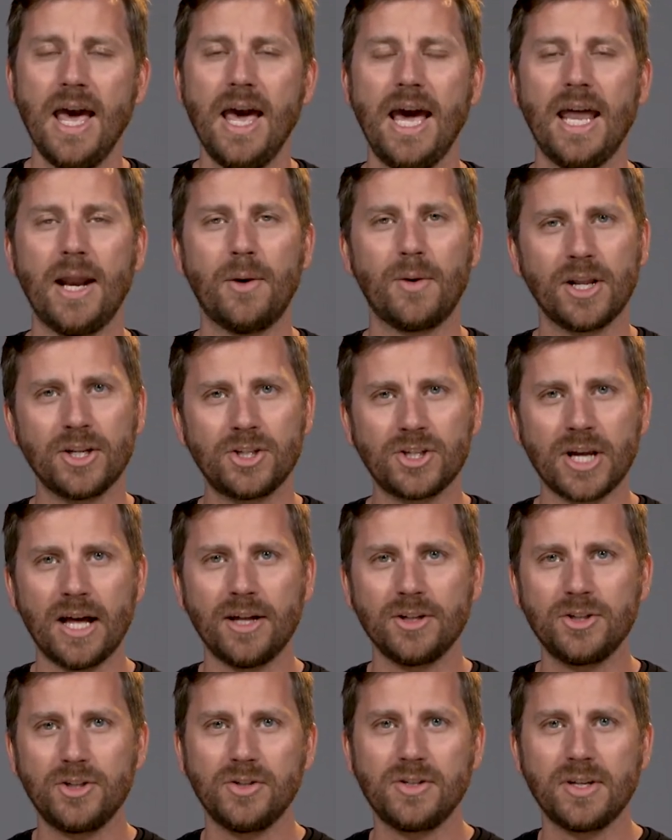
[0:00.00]
And I want to
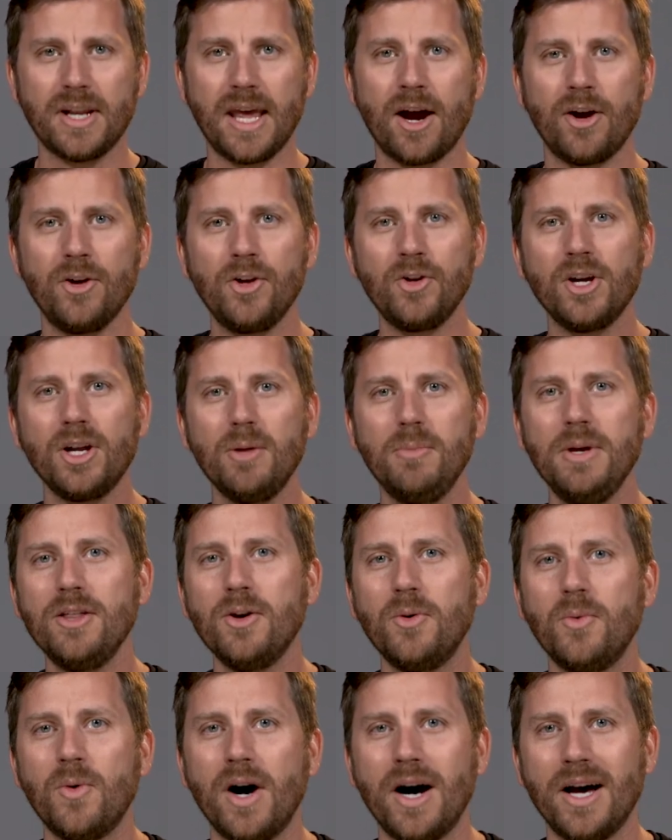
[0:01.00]
challenge you today. Are you going to be
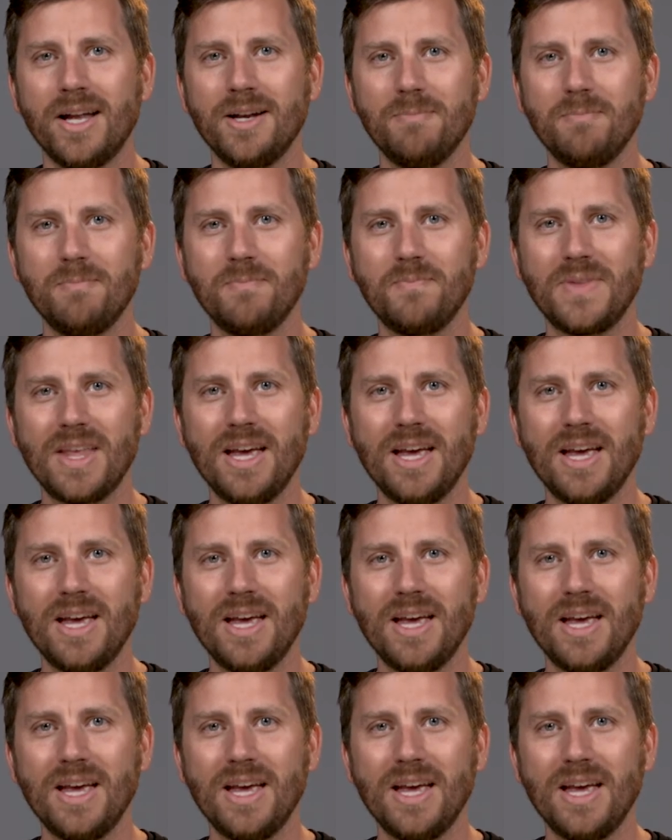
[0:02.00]
the one